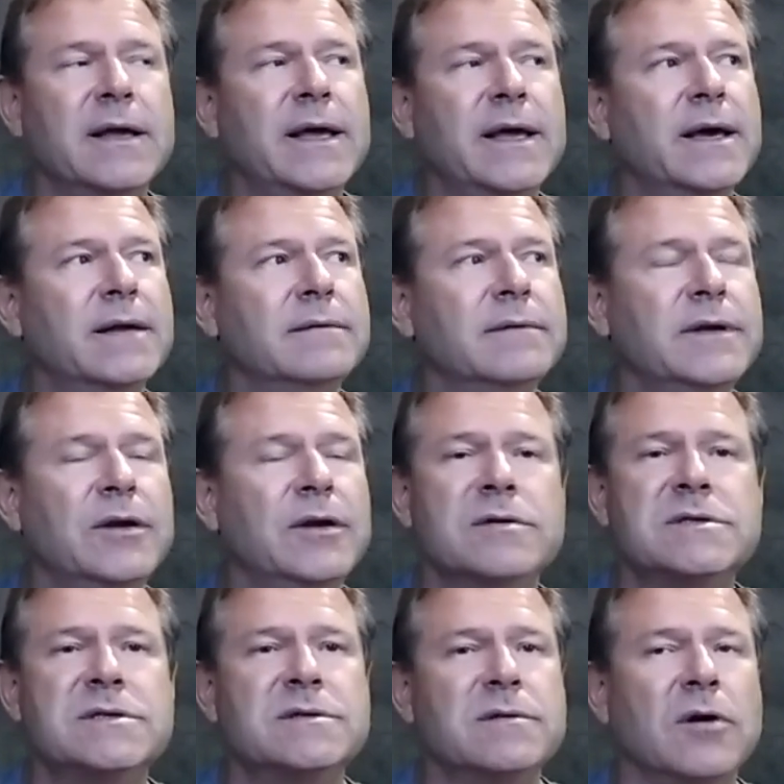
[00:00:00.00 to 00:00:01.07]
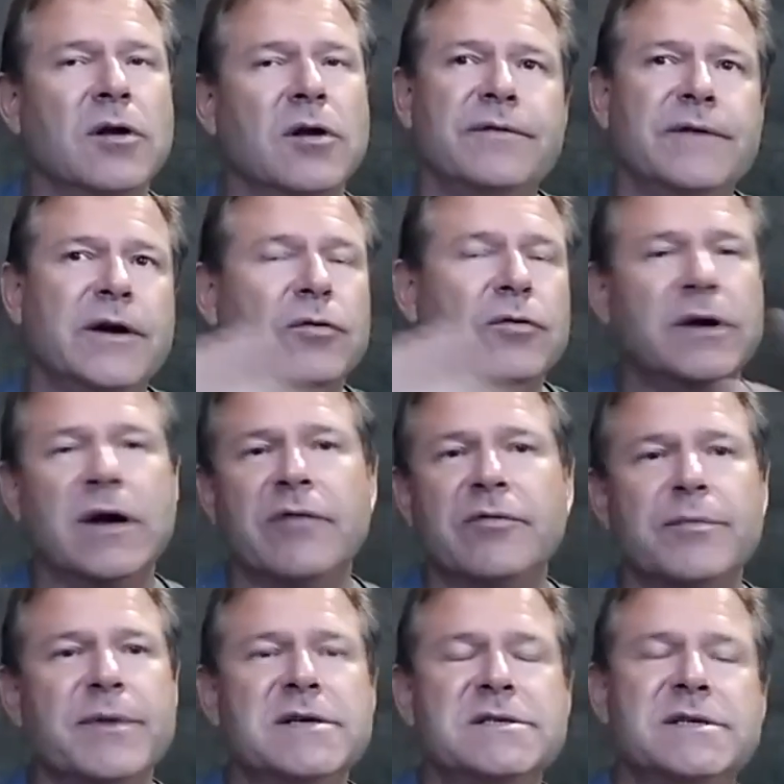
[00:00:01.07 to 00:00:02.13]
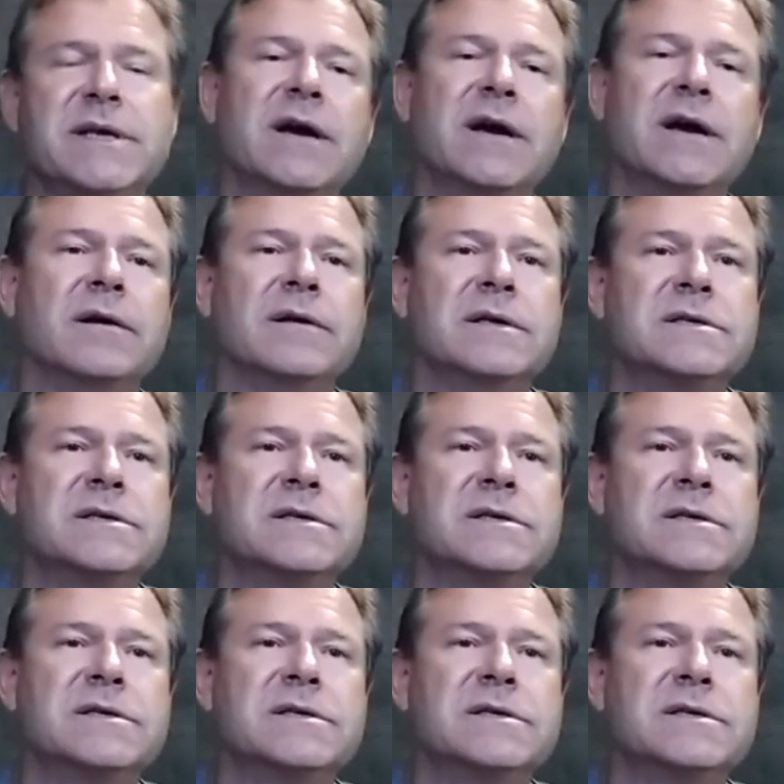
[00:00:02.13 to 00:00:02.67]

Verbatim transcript: and you know it's all the federal government is there.